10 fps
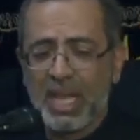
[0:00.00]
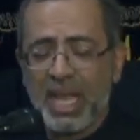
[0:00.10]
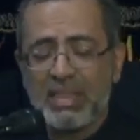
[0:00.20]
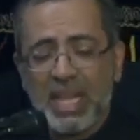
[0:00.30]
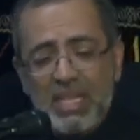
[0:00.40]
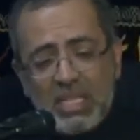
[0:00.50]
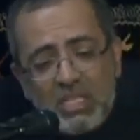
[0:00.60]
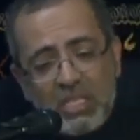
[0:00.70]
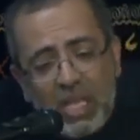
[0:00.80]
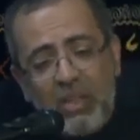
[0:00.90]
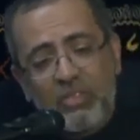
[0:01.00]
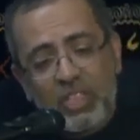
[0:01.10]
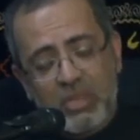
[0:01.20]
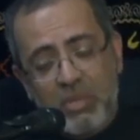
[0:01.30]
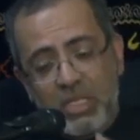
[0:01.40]
And that itself
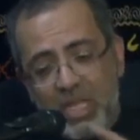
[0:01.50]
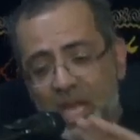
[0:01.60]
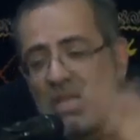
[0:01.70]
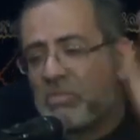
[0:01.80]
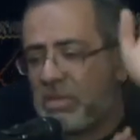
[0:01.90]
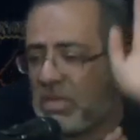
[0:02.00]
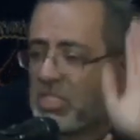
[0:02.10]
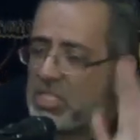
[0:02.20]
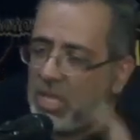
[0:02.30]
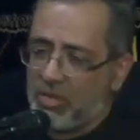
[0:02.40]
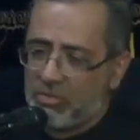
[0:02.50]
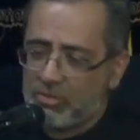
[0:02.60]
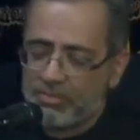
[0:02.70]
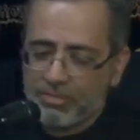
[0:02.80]
is a masaib in itself.